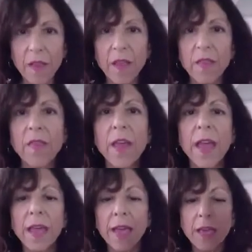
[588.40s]

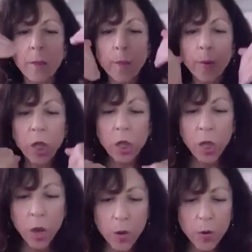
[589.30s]
they
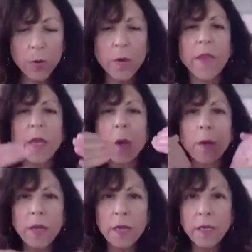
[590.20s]
implode. They go
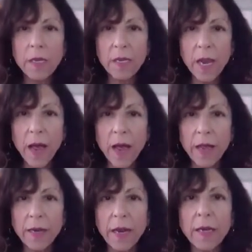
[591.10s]

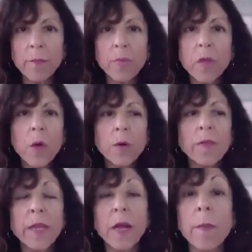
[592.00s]
inside and implode, and
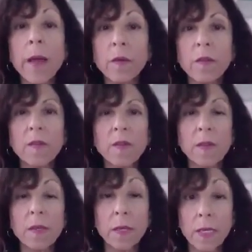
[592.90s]
they come out
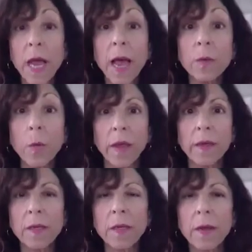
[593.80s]

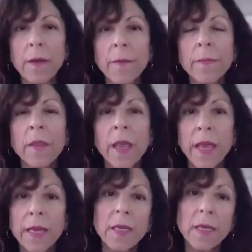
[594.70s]
sideways
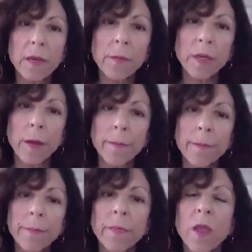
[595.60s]
as a symptom.
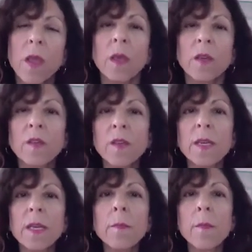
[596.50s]
You
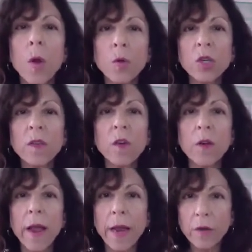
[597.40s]
see, emotions
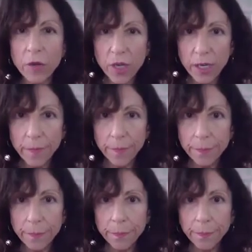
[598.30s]
are energy.
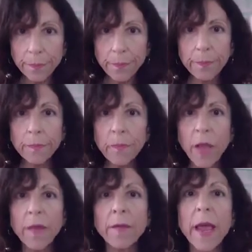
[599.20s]

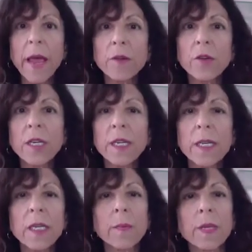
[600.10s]
And energy
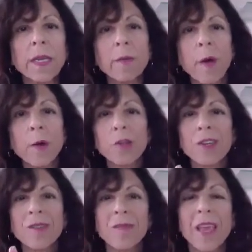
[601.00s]
needs to be in
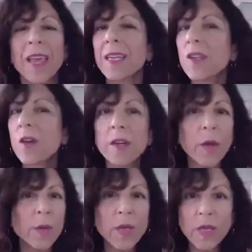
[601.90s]
motion. It's going to
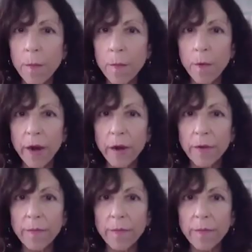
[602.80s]
go somewhere.